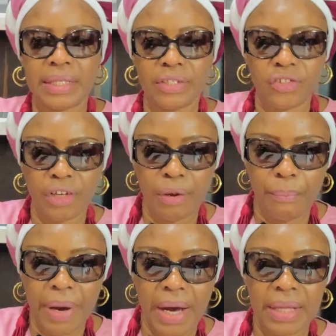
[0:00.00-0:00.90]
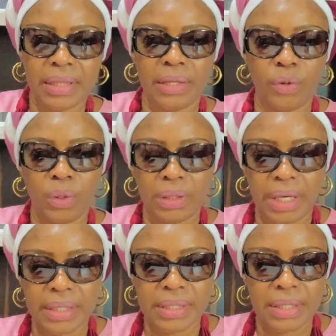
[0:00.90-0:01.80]
and share a bath and all
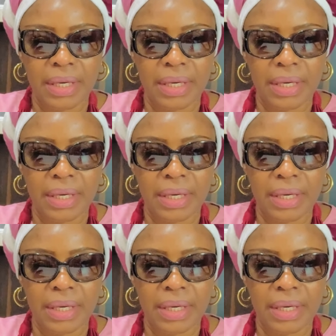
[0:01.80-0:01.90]
that.